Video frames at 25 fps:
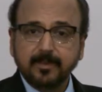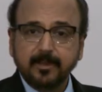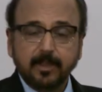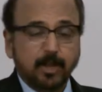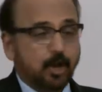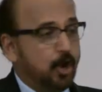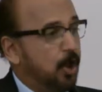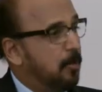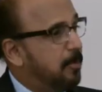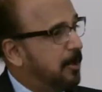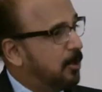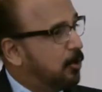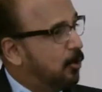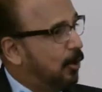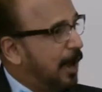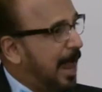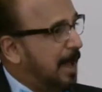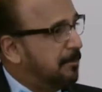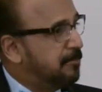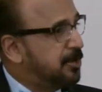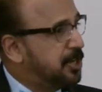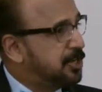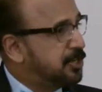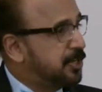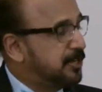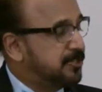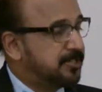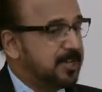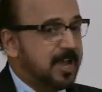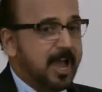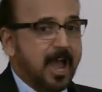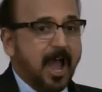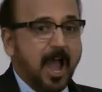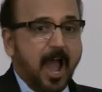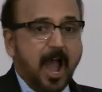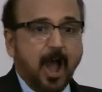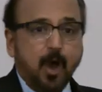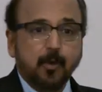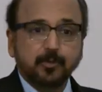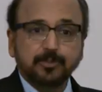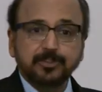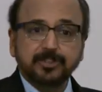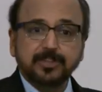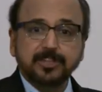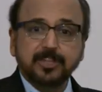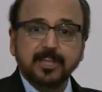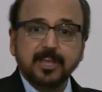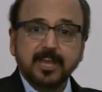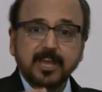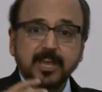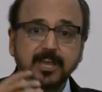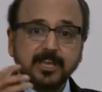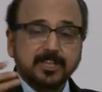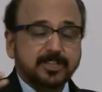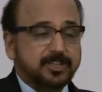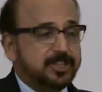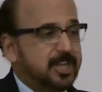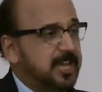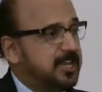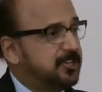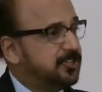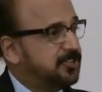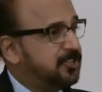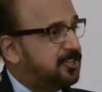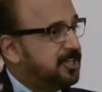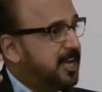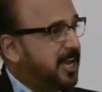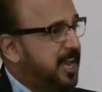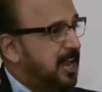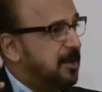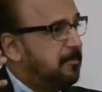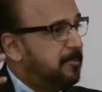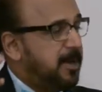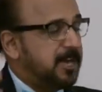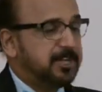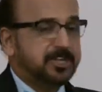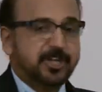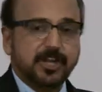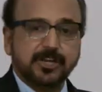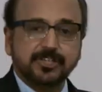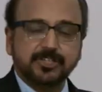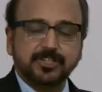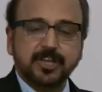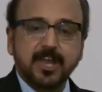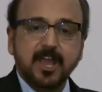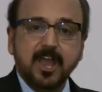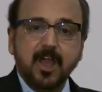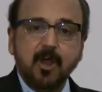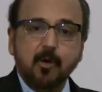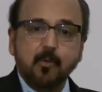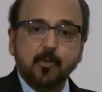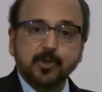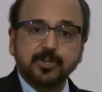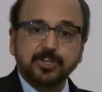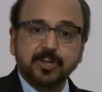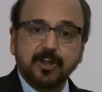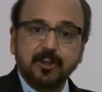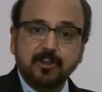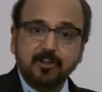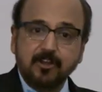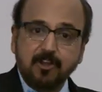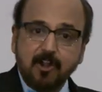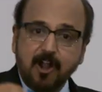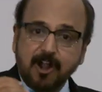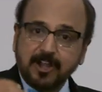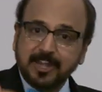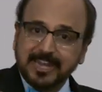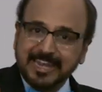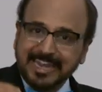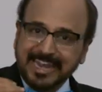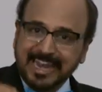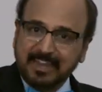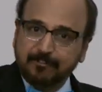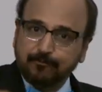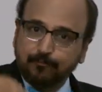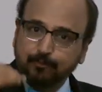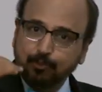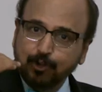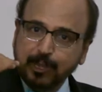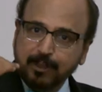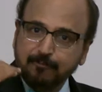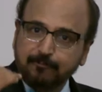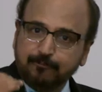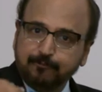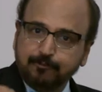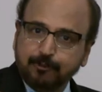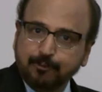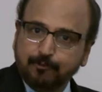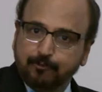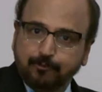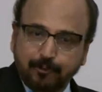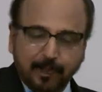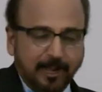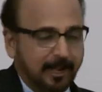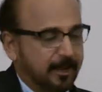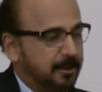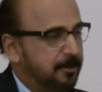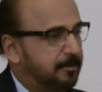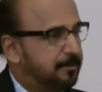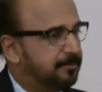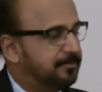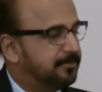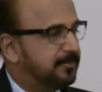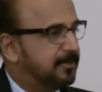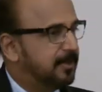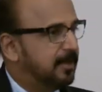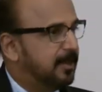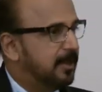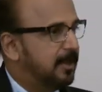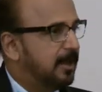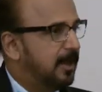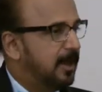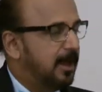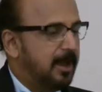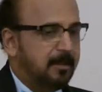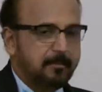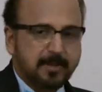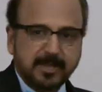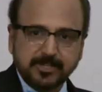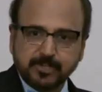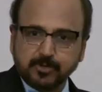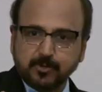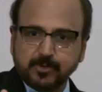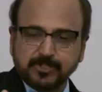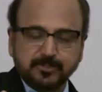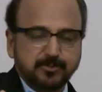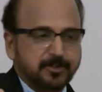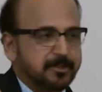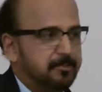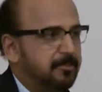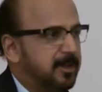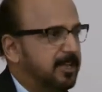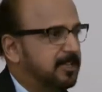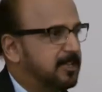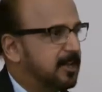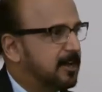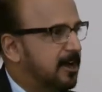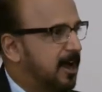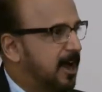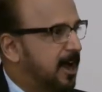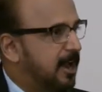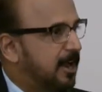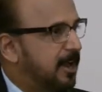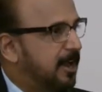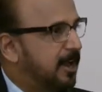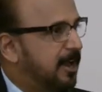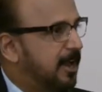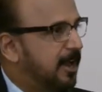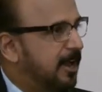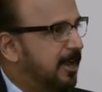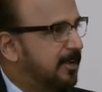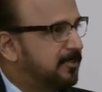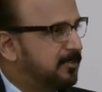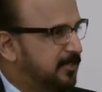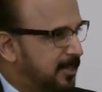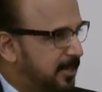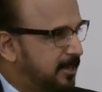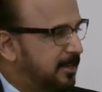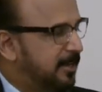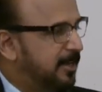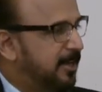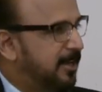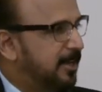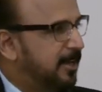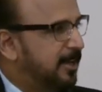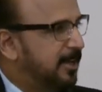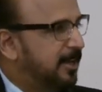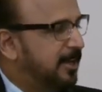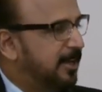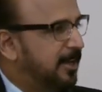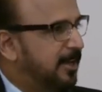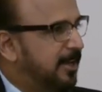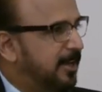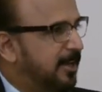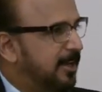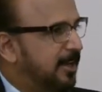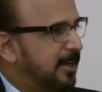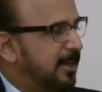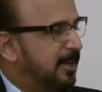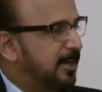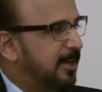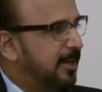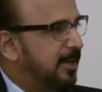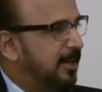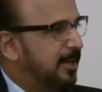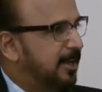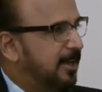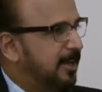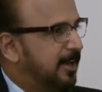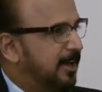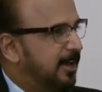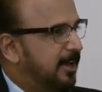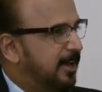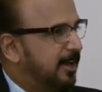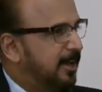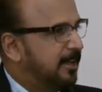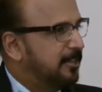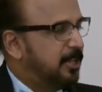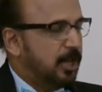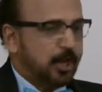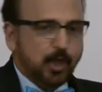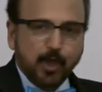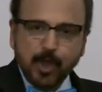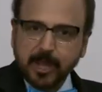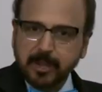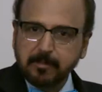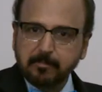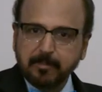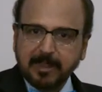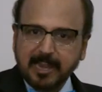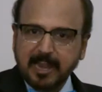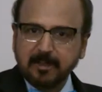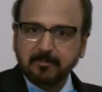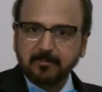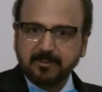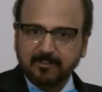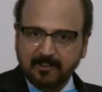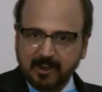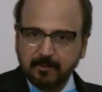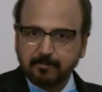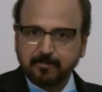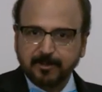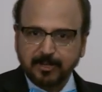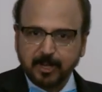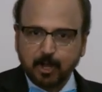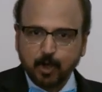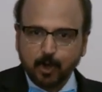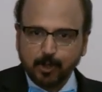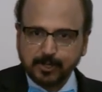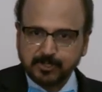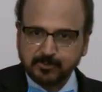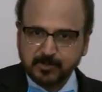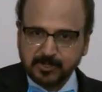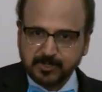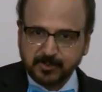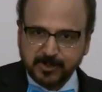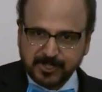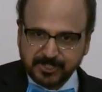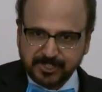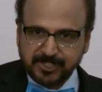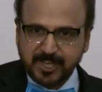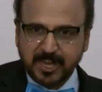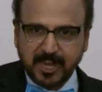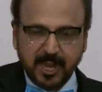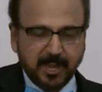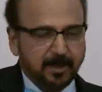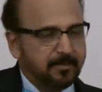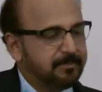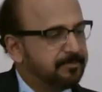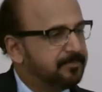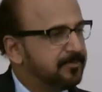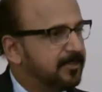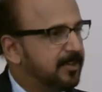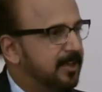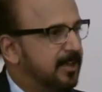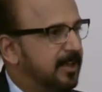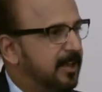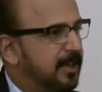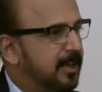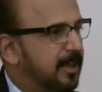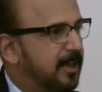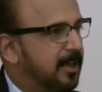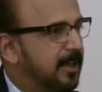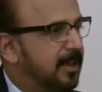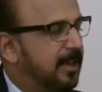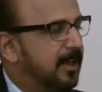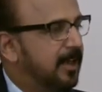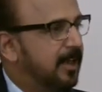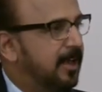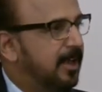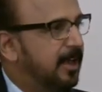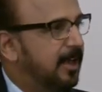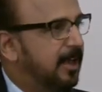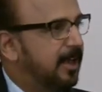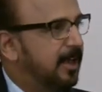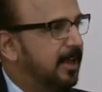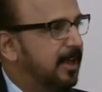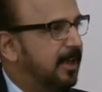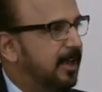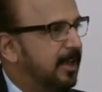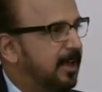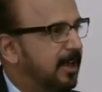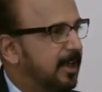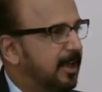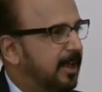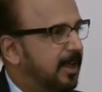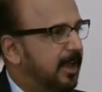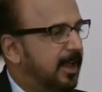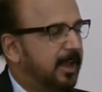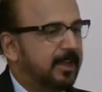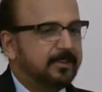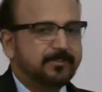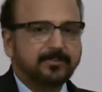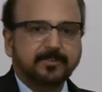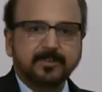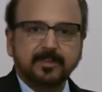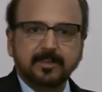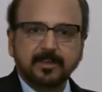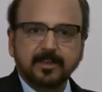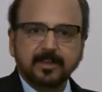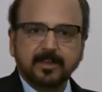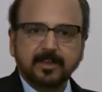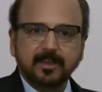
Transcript: global collaborations, how these set-in measures which are not yet fully fulfilled. Ambassador was with me in the car. He said, the U N Millennium Development Goals which were set-in is,